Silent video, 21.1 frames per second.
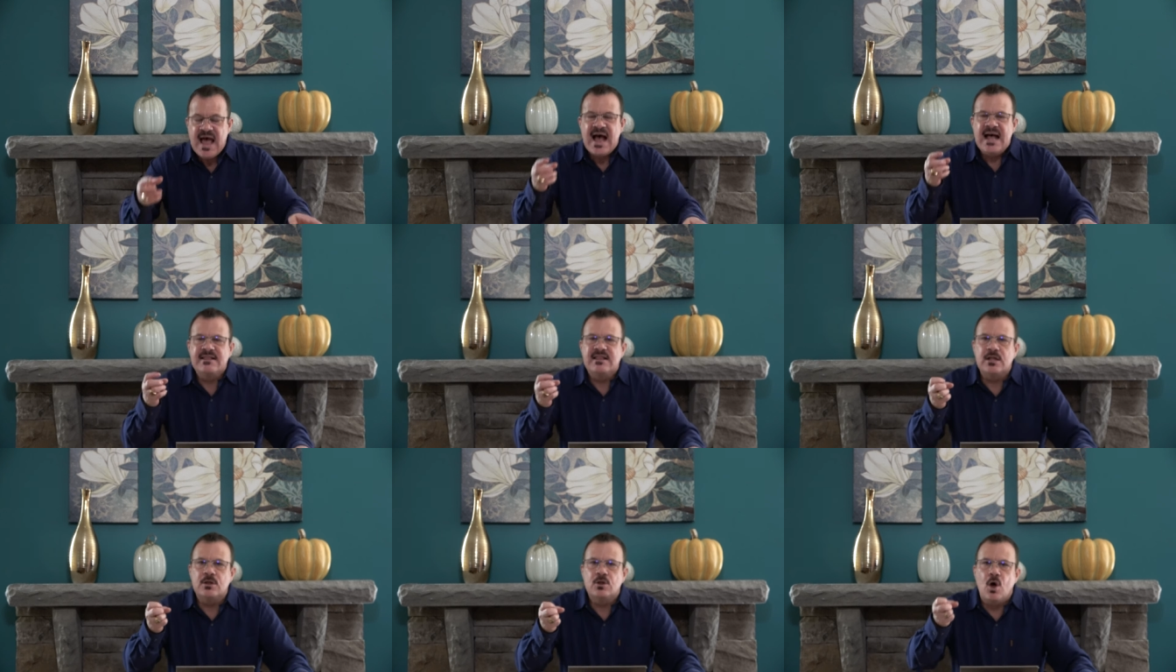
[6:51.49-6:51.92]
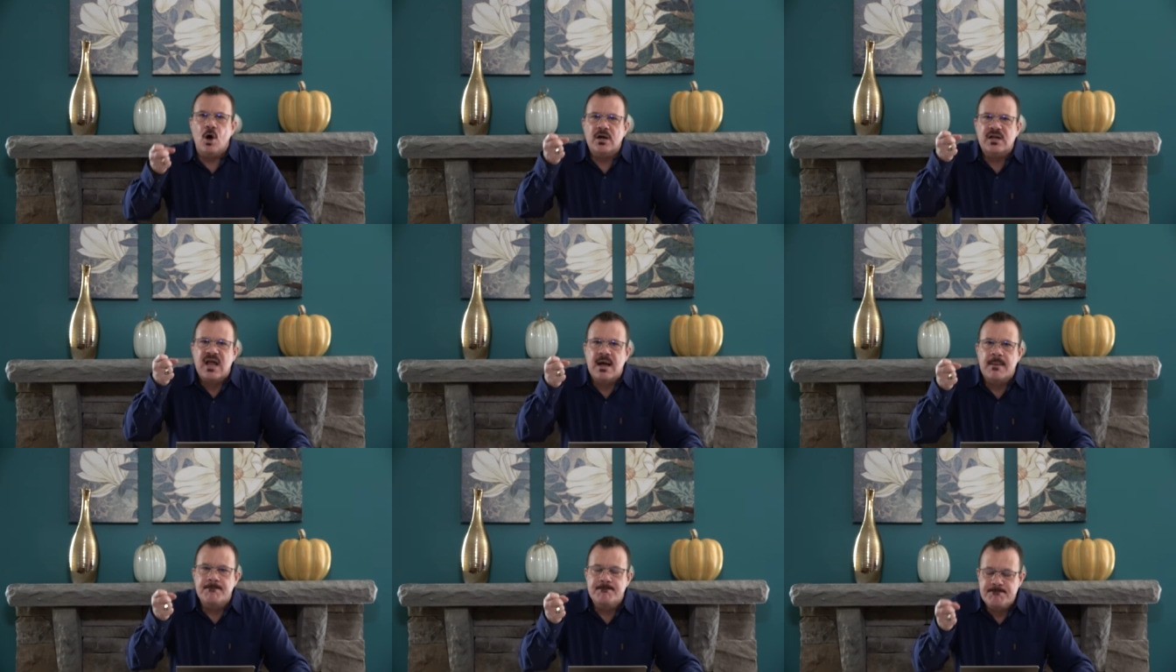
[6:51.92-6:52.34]
and the
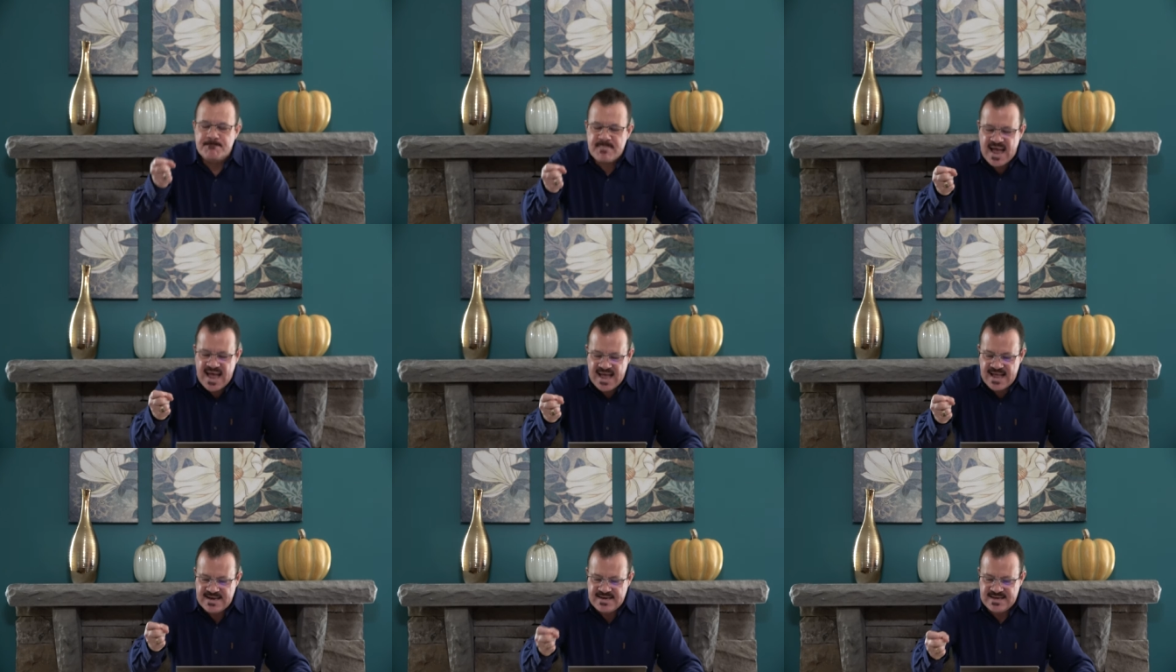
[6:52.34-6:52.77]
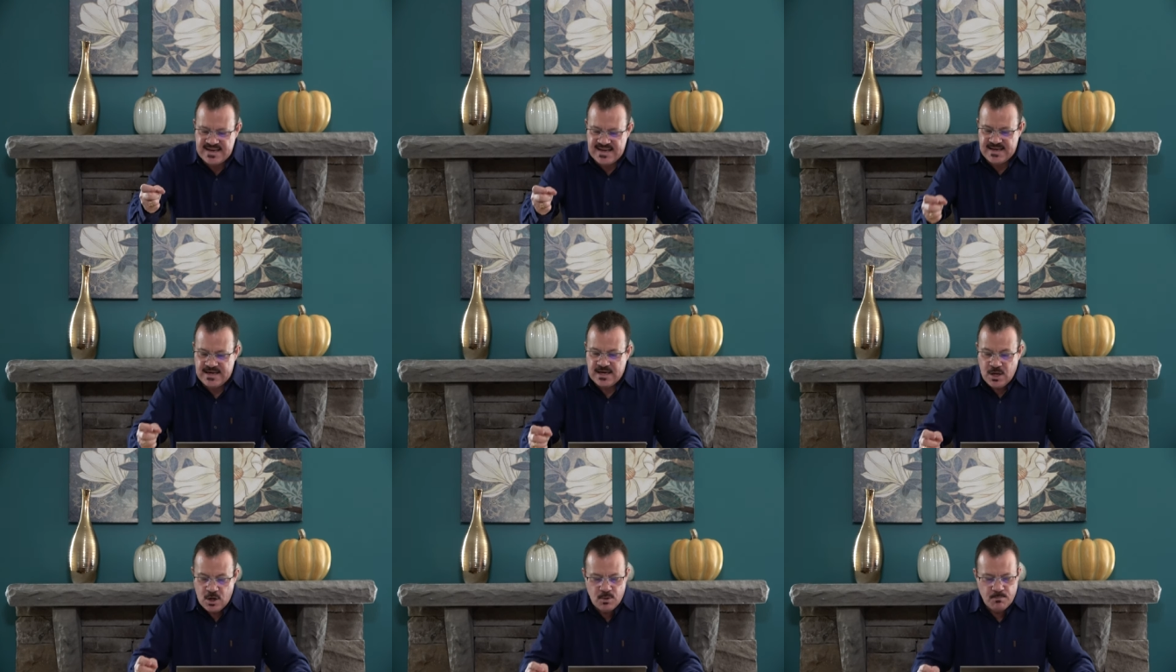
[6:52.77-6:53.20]
Lord
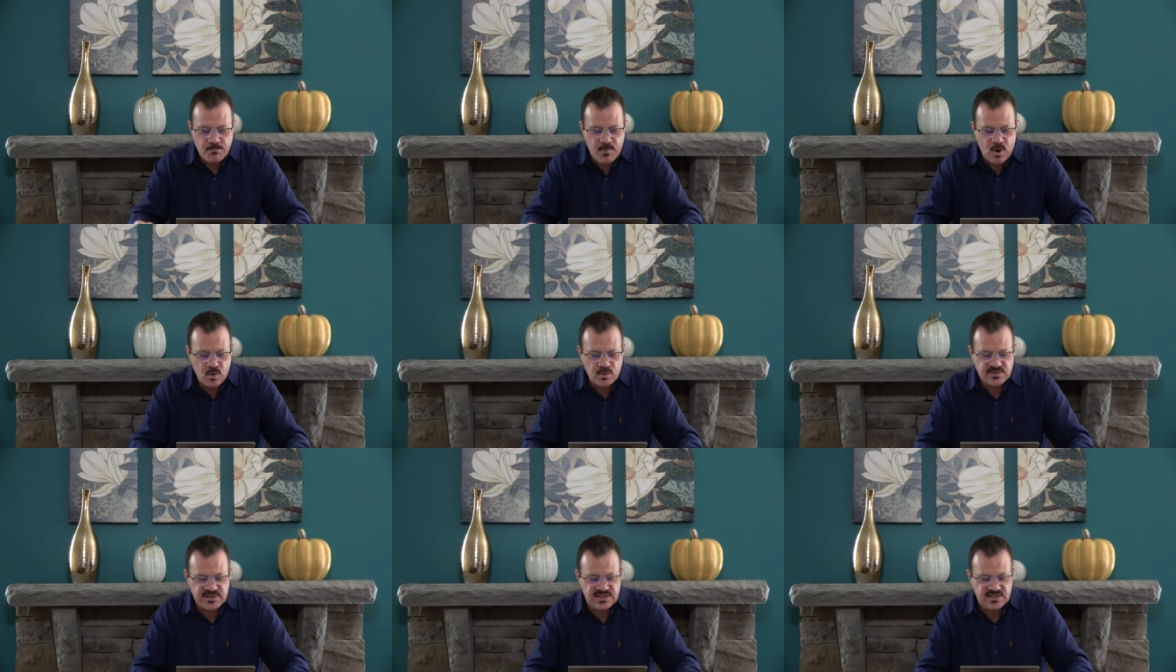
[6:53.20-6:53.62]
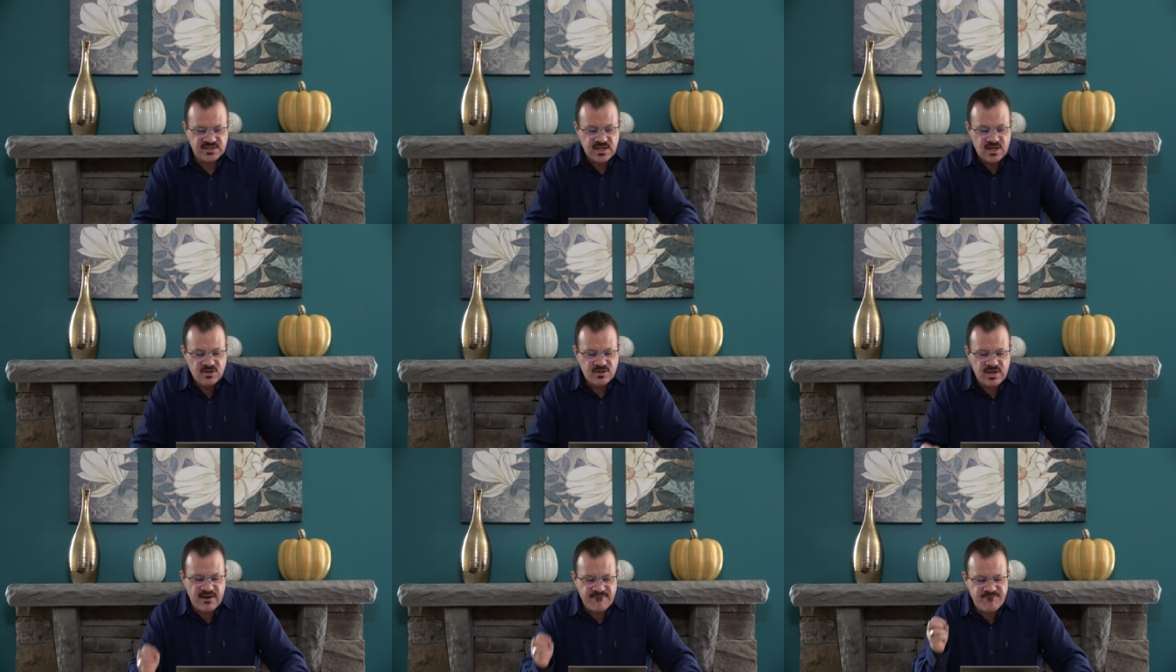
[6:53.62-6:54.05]
commanded
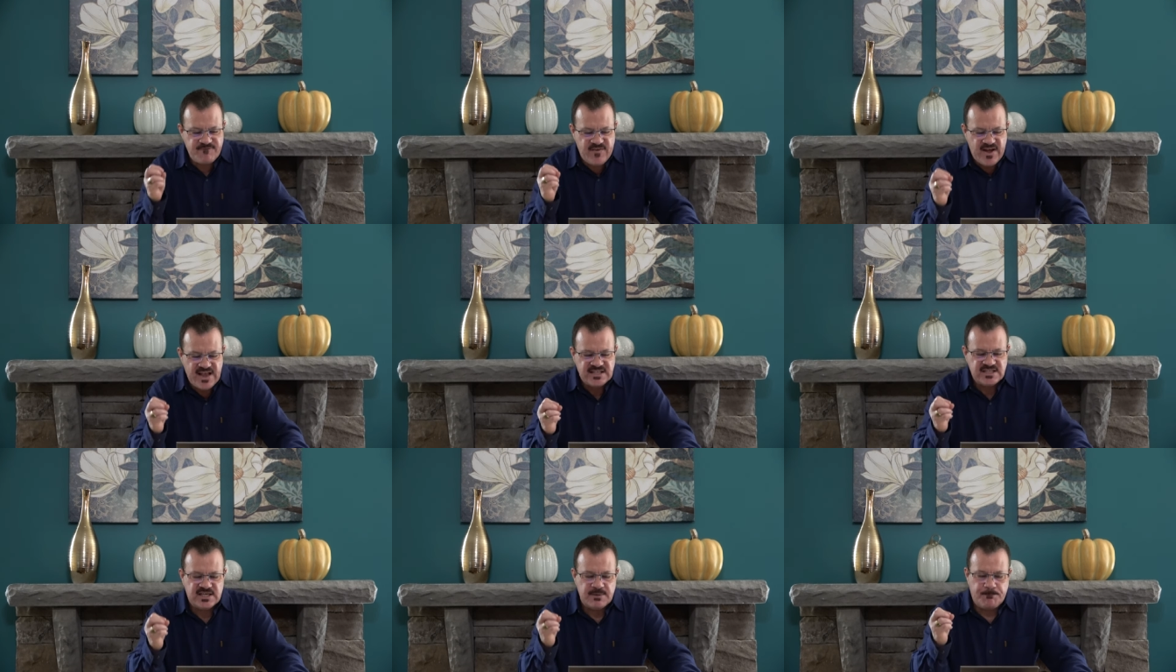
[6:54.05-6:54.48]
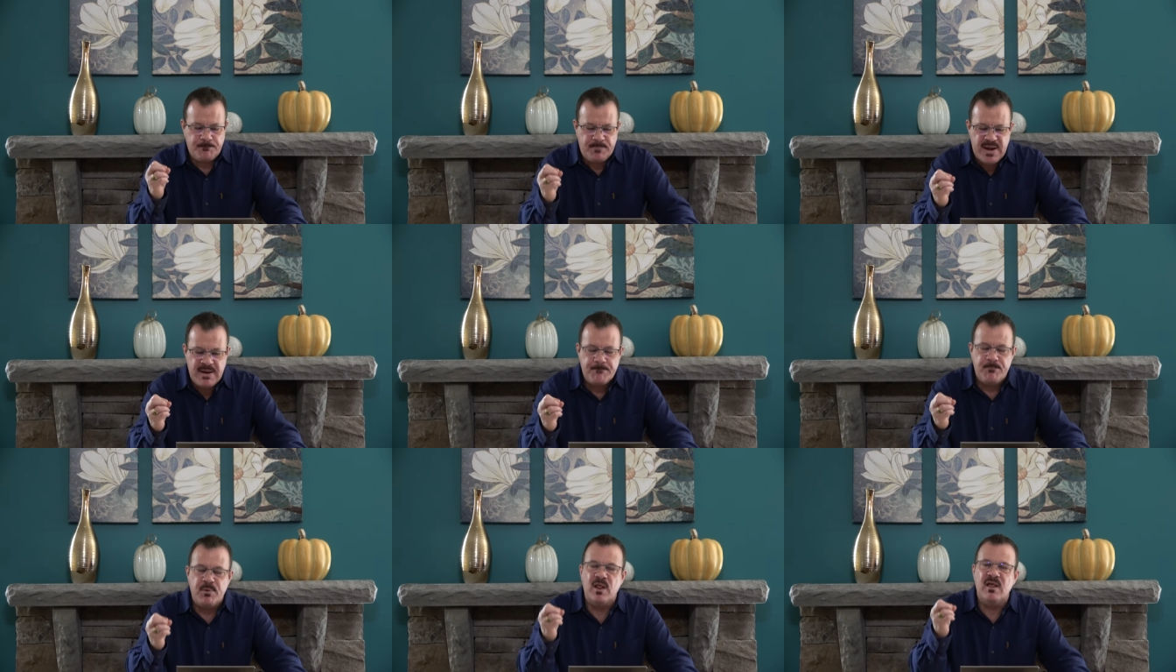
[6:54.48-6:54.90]
Moses to avenge the
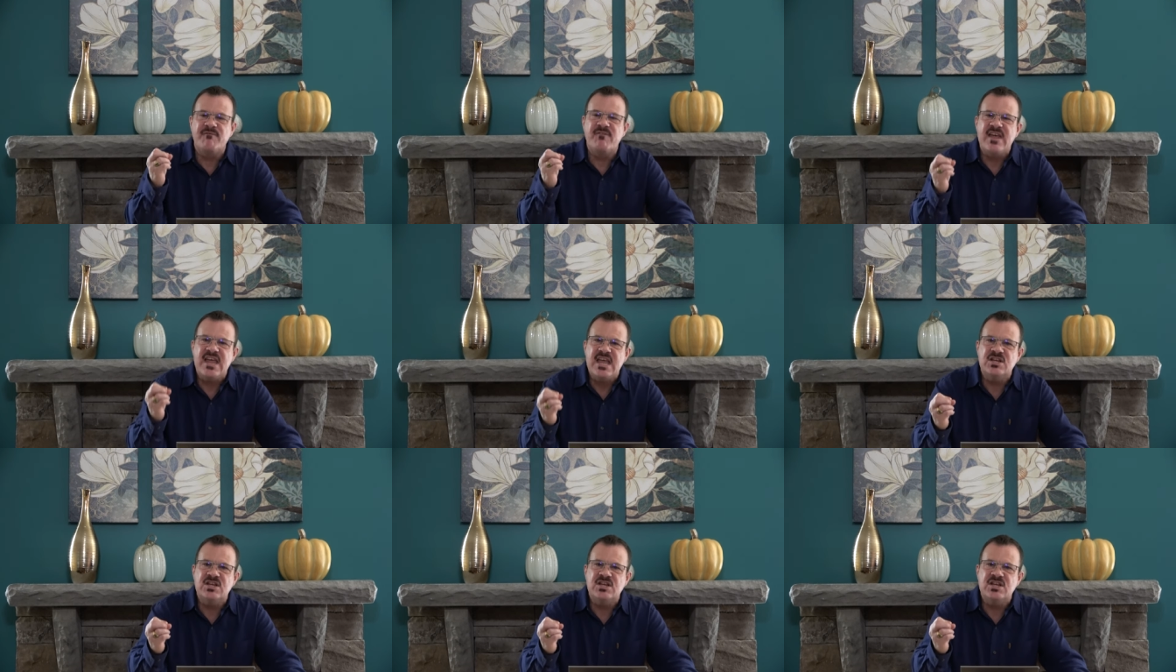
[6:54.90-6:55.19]
people of